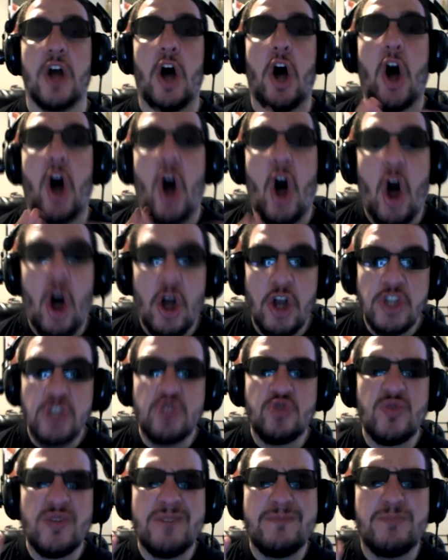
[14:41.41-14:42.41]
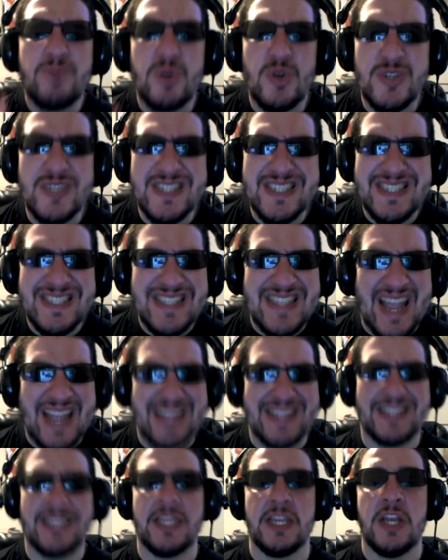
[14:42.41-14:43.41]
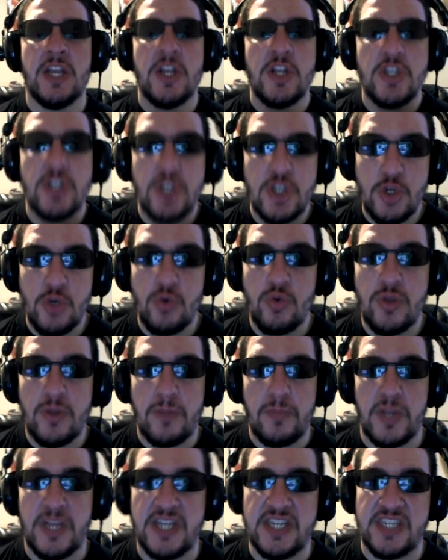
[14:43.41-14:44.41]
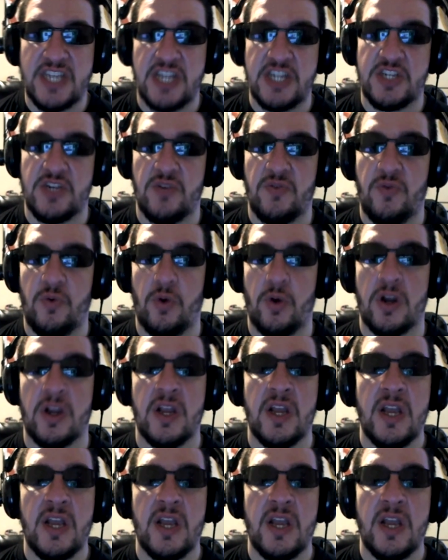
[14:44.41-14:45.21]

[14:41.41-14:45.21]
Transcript: 100% to the PlayStation 4.